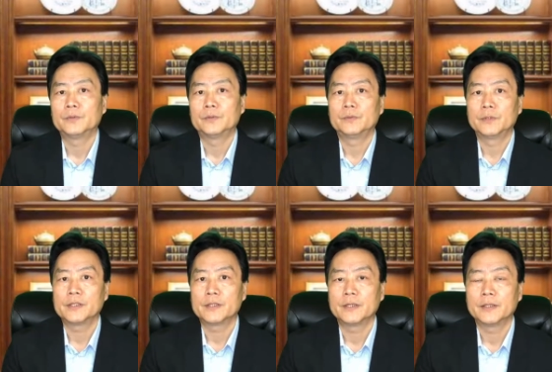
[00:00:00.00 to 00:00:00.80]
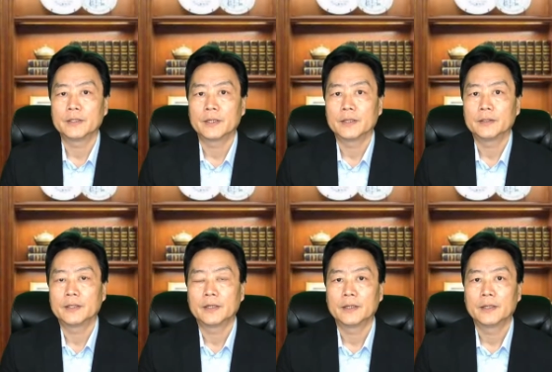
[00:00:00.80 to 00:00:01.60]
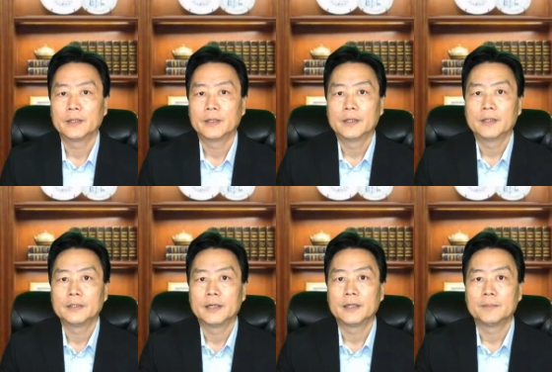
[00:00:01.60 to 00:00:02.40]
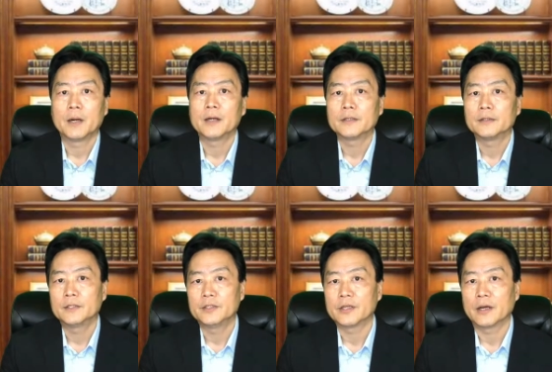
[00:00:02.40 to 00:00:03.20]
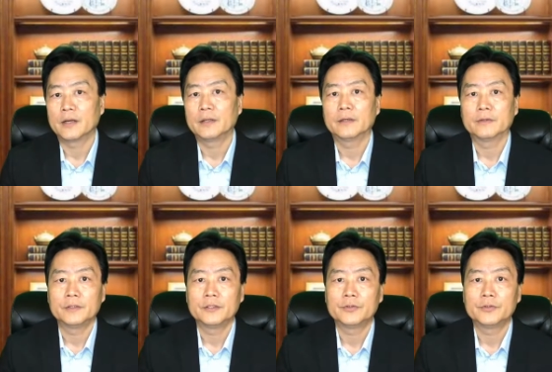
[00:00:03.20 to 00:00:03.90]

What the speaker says: recently the modern design or interior